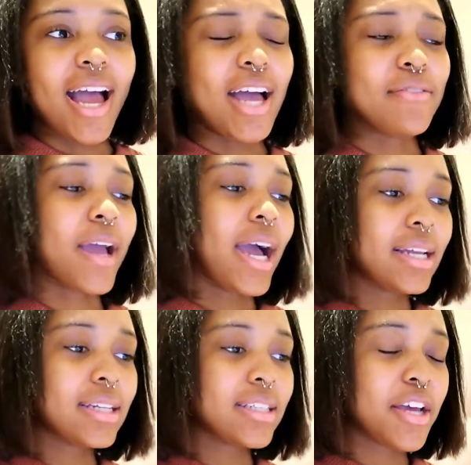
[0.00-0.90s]
I've
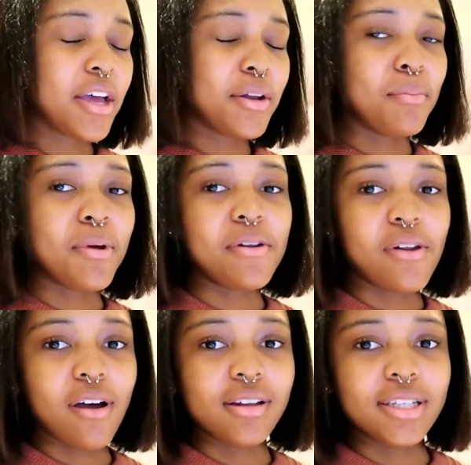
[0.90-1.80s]
kind of done, but
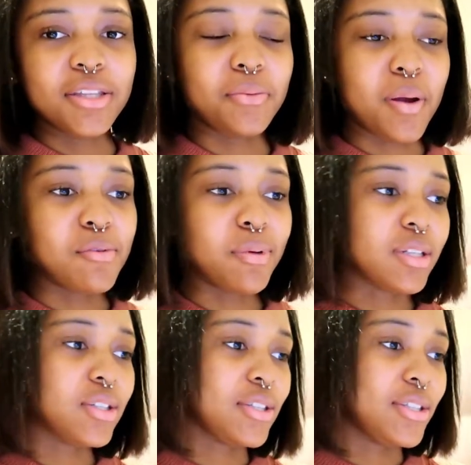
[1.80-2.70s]
not in the way I'm
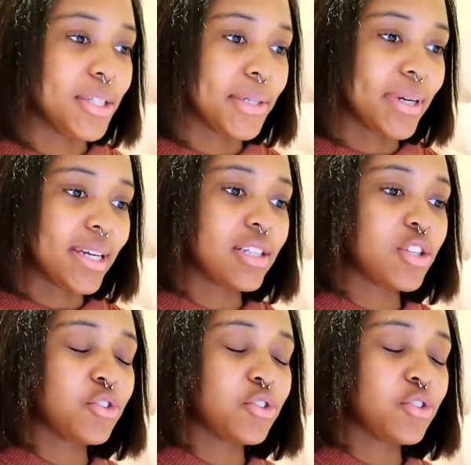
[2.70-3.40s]
about to do it.